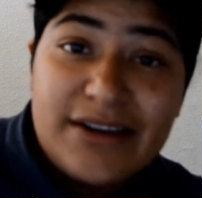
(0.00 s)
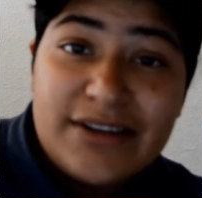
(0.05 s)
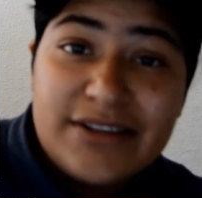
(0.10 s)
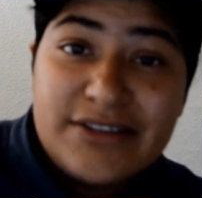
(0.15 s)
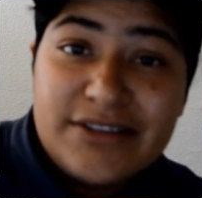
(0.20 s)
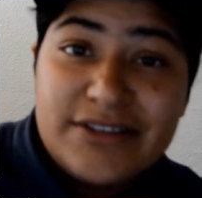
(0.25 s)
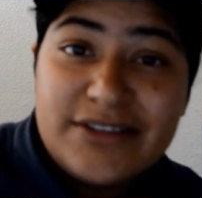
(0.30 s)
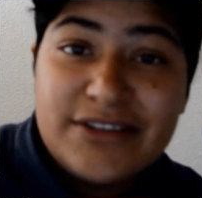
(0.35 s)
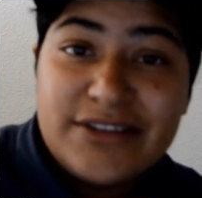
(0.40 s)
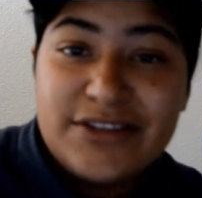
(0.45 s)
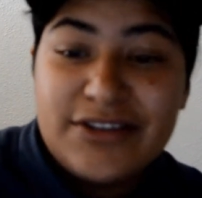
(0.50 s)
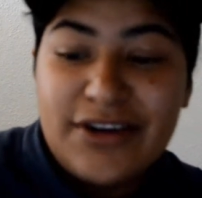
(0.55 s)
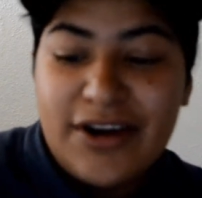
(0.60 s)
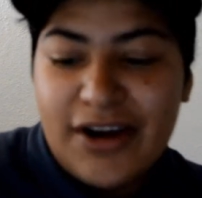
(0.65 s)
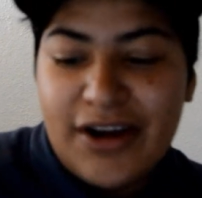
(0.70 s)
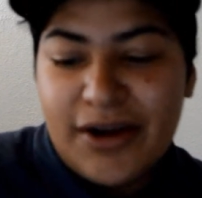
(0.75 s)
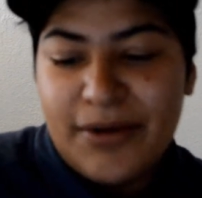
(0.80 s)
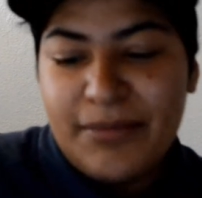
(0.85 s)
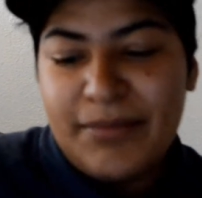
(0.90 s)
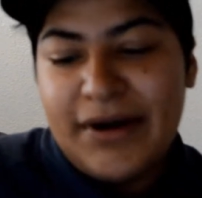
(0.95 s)
to
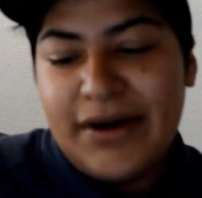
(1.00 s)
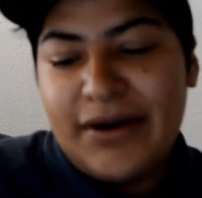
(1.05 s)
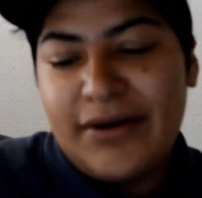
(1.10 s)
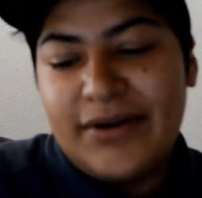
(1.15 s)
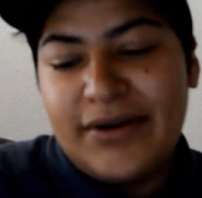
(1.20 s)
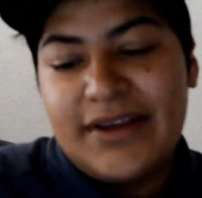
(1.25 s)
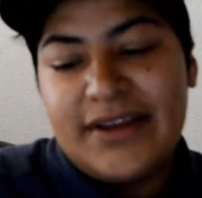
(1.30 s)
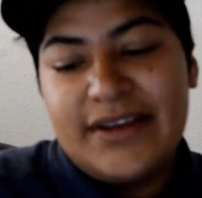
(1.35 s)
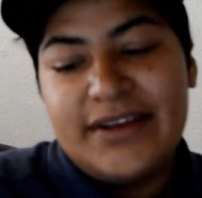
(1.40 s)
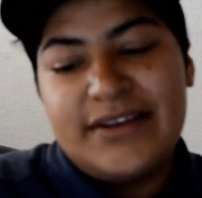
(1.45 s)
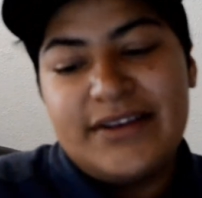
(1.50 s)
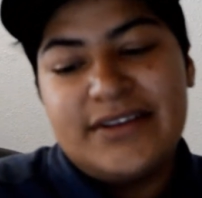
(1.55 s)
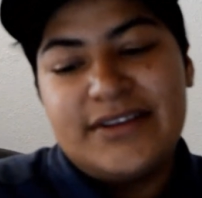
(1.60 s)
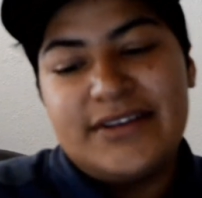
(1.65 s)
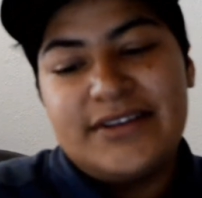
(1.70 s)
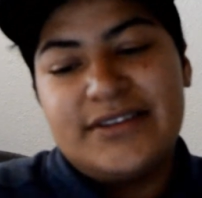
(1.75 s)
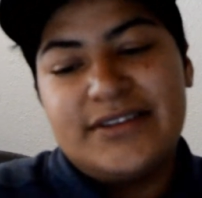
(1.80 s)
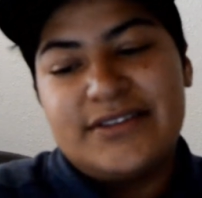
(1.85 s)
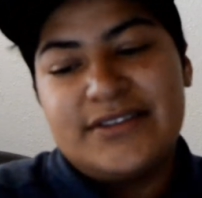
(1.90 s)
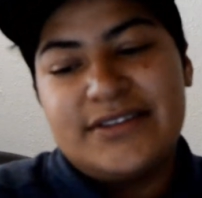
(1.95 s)
talk about
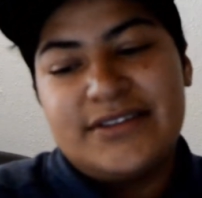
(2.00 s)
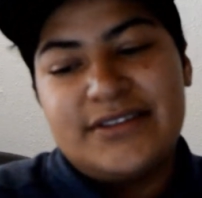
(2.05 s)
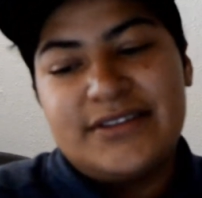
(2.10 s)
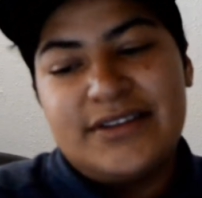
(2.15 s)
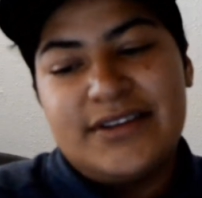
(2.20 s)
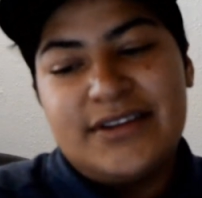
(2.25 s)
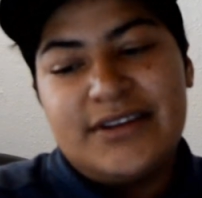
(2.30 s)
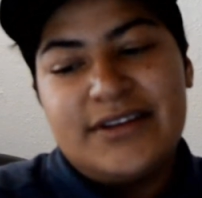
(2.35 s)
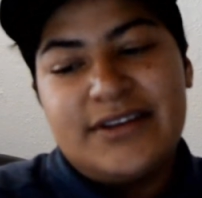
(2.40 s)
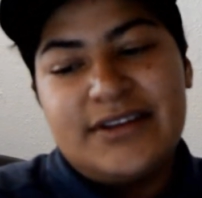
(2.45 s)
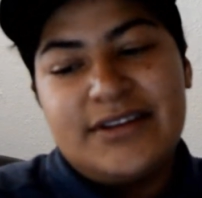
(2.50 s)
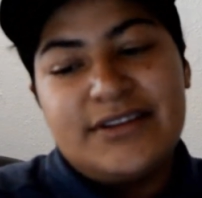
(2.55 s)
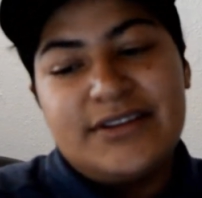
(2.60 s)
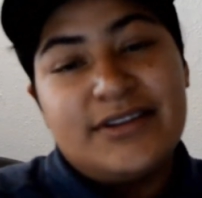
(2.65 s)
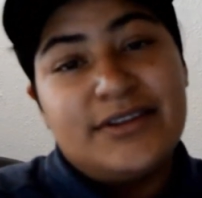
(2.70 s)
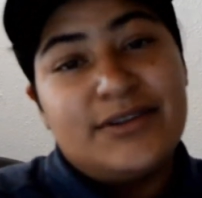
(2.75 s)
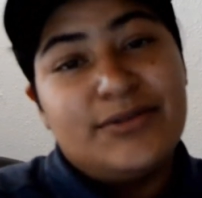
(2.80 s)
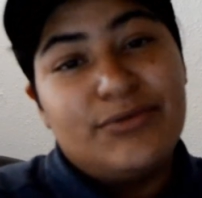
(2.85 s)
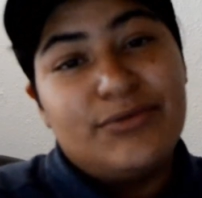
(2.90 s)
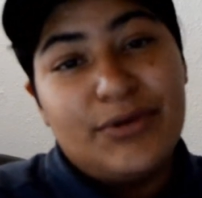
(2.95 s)
is
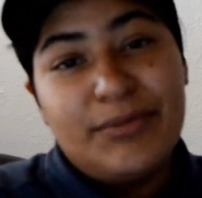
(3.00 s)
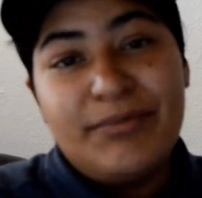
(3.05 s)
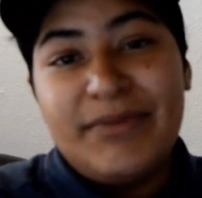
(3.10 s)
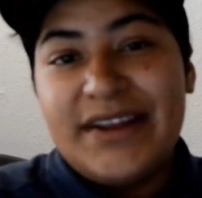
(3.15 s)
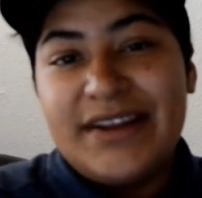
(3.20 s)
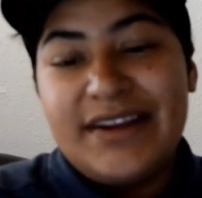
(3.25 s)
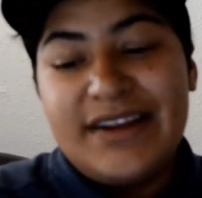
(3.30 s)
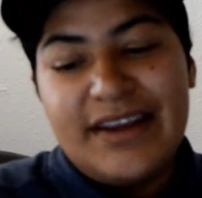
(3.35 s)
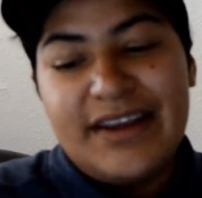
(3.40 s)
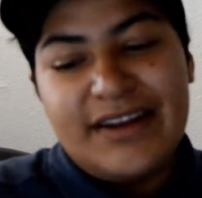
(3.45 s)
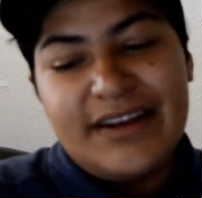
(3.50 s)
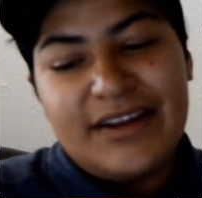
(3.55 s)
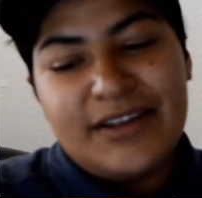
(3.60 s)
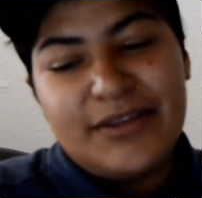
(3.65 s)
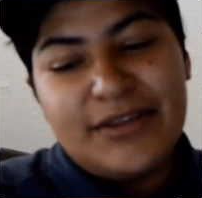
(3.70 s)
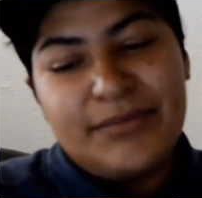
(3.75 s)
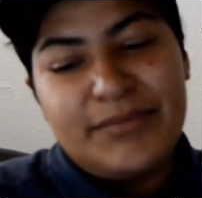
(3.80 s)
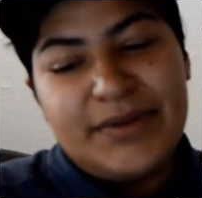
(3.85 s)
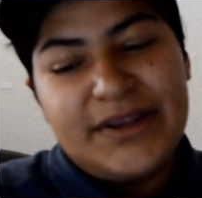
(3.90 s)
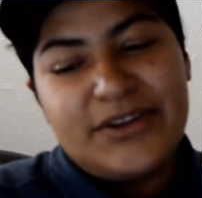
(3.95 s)
remediating the
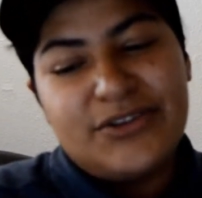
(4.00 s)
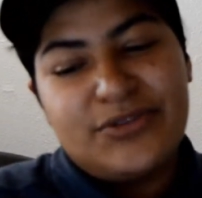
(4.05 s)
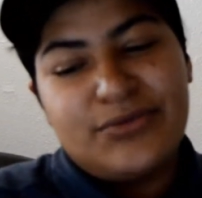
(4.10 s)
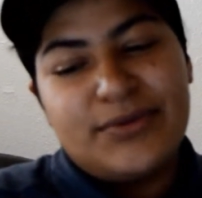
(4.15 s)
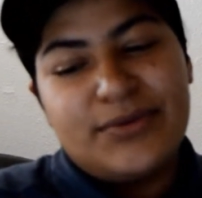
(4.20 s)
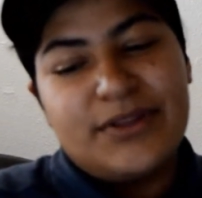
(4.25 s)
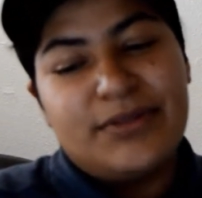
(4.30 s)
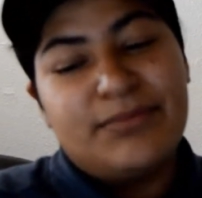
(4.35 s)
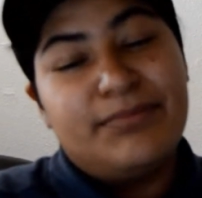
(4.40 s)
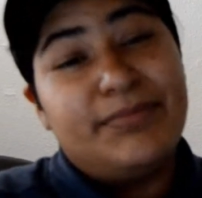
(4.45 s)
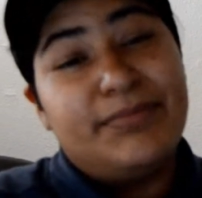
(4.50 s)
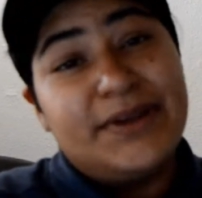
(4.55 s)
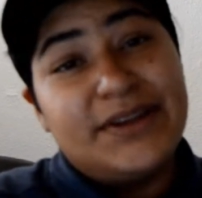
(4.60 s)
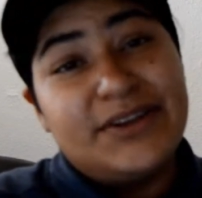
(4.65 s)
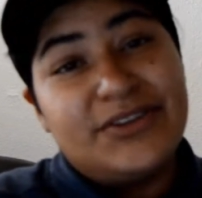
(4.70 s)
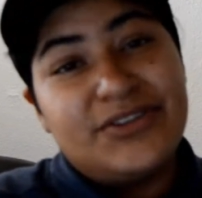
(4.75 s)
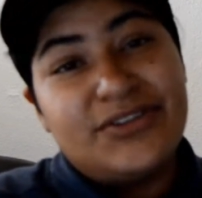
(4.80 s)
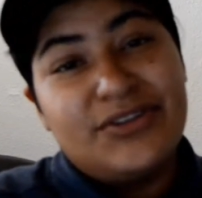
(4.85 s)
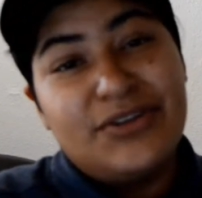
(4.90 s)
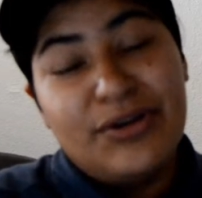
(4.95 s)
beach with
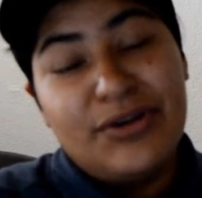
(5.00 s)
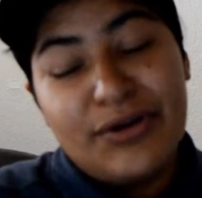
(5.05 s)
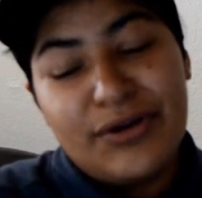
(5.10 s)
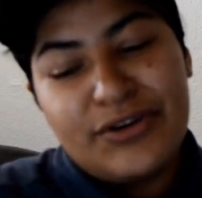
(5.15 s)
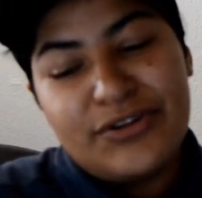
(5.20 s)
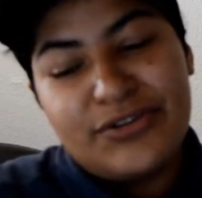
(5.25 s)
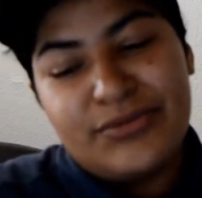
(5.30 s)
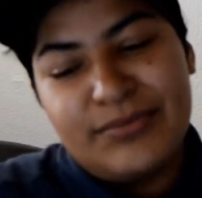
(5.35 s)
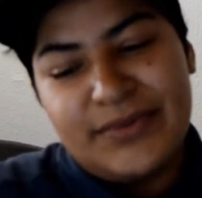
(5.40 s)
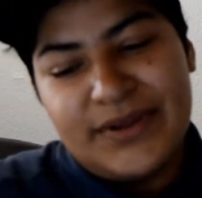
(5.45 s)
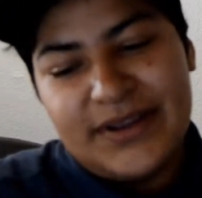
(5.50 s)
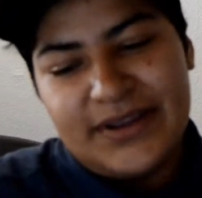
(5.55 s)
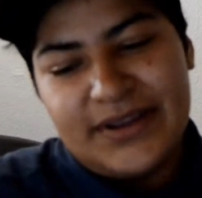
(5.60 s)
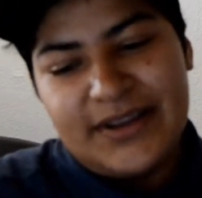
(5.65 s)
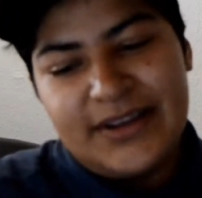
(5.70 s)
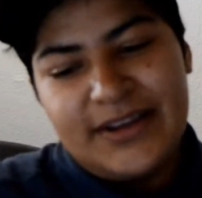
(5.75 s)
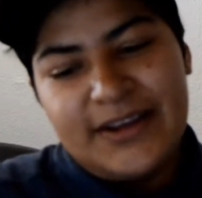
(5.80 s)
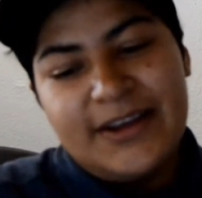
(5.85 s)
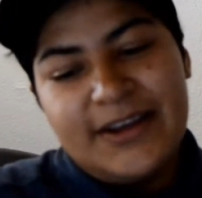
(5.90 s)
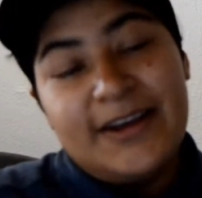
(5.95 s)
beach nourishment.
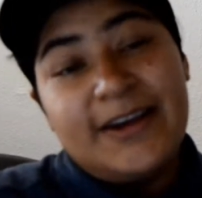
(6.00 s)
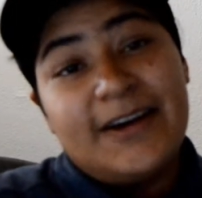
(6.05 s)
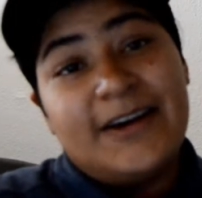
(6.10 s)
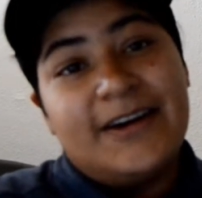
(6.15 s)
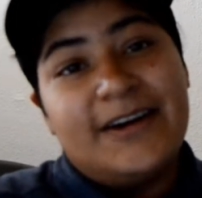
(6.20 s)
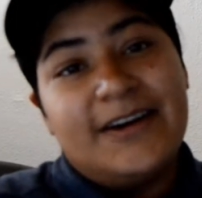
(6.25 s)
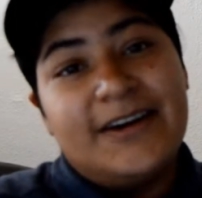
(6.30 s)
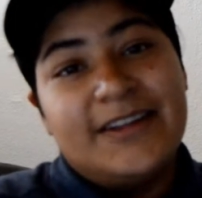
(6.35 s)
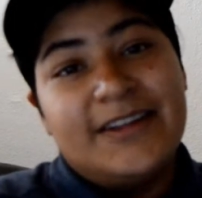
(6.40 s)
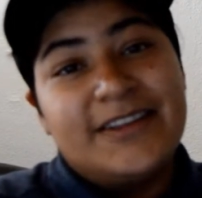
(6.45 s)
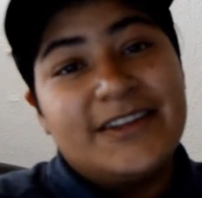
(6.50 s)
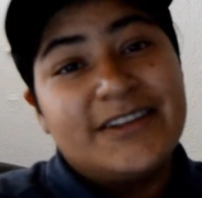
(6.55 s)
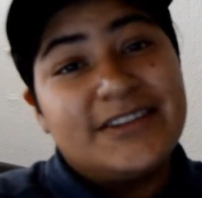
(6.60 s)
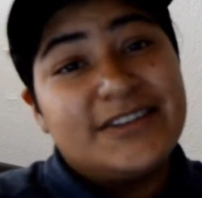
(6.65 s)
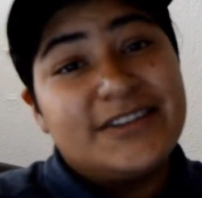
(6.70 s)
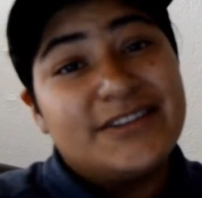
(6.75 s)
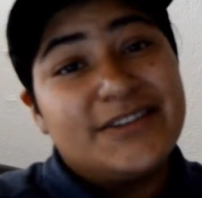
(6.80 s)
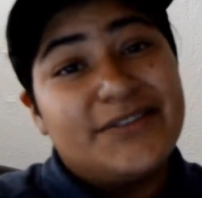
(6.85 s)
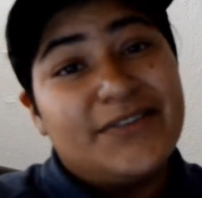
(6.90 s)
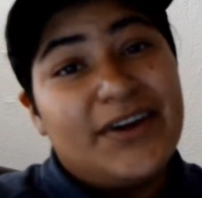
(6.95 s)
This
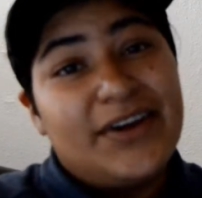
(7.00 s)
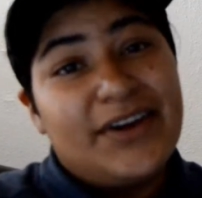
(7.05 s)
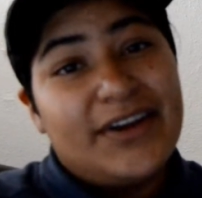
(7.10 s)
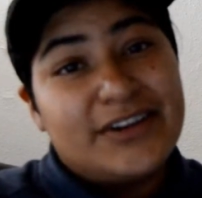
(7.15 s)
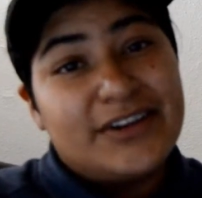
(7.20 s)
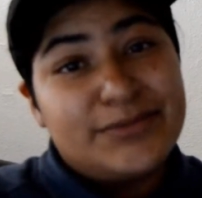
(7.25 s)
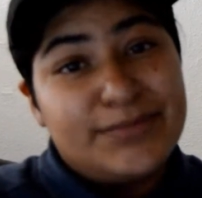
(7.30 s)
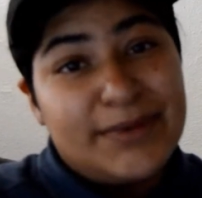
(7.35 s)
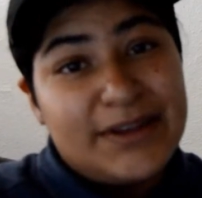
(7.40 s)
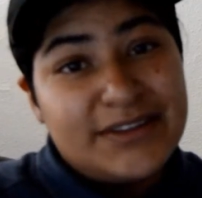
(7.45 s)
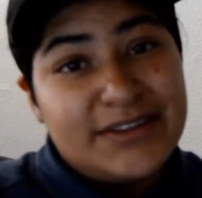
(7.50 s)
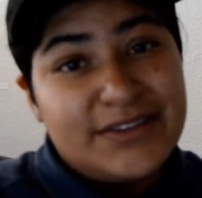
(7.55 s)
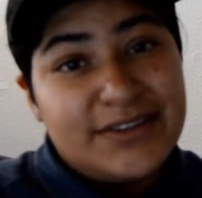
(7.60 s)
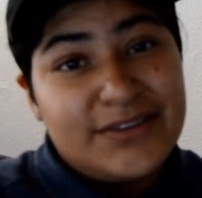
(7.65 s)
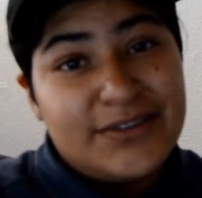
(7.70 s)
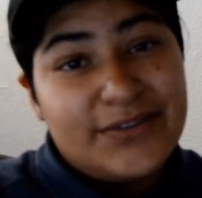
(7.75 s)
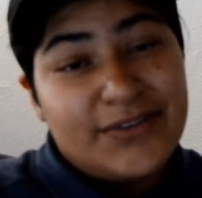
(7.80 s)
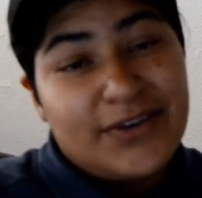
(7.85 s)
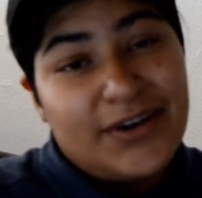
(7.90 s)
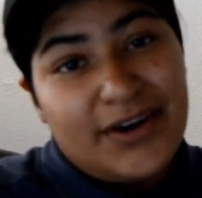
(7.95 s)
is a very
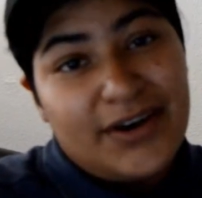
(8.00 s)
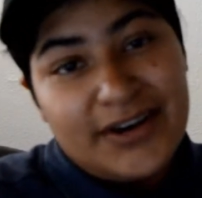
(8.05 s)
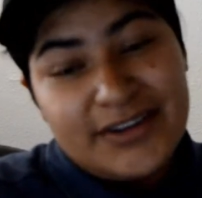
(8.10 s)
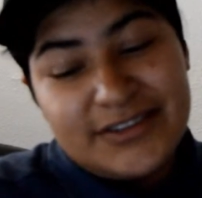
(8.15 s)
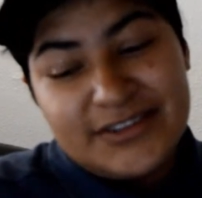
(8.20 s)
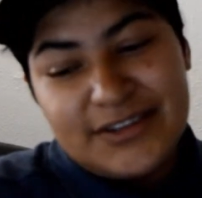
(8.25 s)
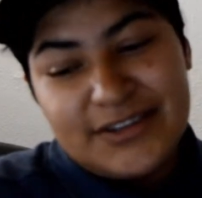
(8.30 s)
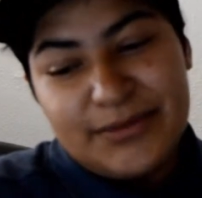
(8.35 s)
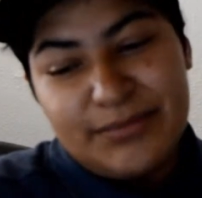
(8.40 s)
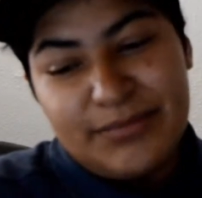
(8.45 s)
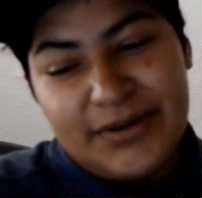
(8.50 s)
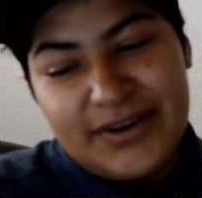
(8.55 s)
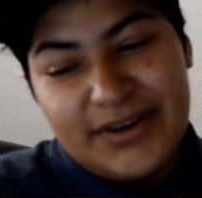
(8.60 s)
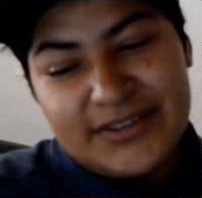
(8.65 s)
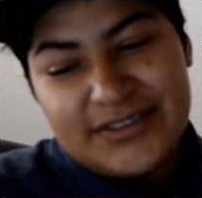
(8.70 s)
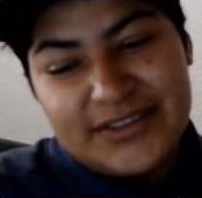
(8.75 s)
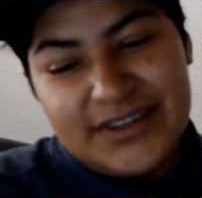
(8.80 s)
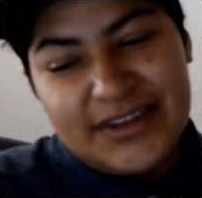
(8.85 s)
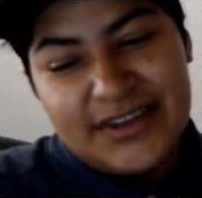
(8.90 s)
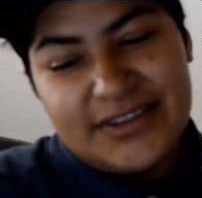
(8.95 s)
expensive, costly
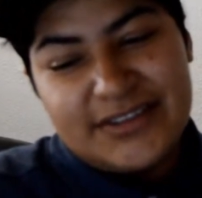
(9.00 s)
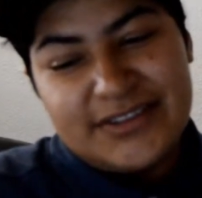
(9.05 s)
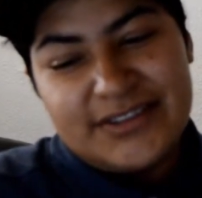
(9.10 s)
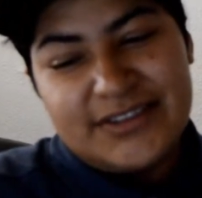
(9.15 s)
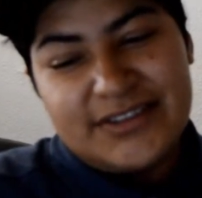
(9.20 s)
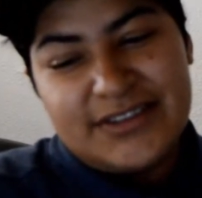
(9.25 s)
process.